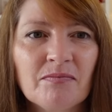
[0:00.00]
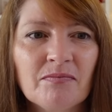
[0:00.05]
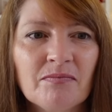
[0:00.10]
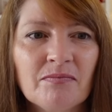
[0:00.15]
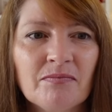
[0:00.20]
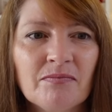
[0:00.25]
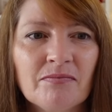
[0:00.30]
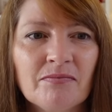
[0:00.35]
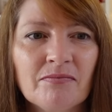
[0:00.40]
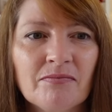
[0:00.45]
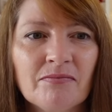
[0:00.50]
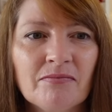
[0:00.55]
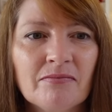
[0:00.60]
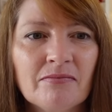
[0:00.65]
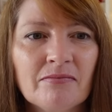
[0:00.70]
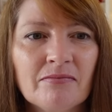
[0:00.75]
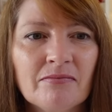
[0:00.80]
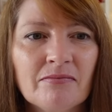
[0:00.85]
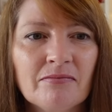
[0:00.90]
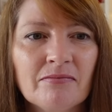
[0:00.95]

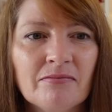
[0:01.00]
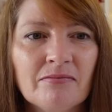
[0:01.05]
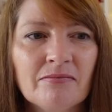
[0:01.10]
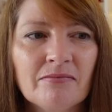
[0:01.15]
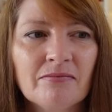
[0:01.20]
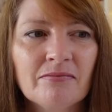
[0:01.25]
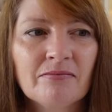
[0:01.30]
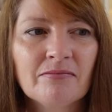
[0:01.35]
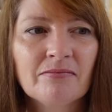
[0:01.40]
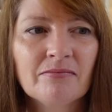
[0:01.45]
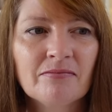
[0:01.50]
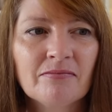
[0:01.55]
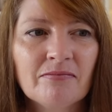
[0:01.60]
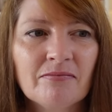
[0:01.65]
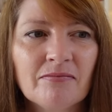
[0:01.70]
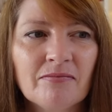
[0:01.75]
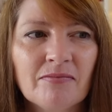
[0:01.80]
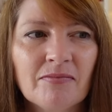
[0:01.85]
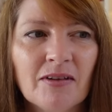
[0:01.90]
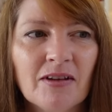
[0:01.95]

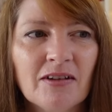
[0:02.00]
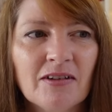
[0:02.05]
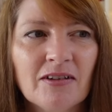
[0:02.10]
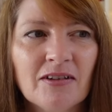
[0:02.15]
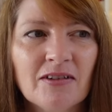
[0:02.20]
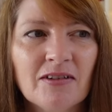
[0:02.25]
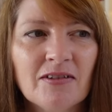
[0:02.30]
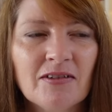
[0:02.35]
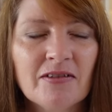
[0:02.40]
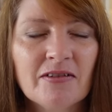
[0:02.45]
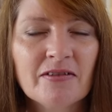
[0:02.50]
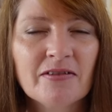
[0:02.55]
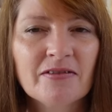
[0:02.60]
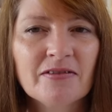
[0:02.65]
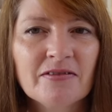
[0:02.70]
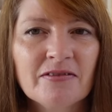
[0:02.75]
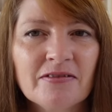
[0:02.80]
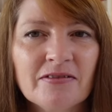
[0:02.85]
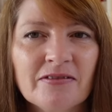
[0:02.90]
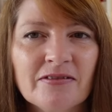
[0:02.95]

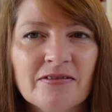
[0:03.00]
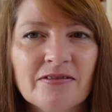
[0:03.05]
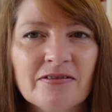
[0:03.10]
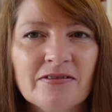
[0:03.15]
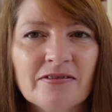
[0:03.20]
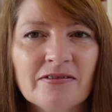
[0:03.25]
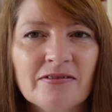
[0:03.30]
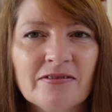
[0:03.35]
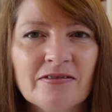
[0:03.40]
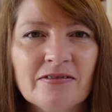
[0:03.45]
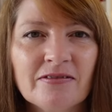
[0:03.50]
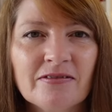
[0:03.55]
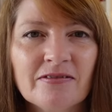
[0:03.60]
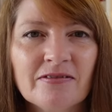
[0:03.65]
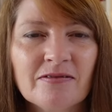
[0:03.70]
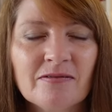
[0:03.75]
[no speech]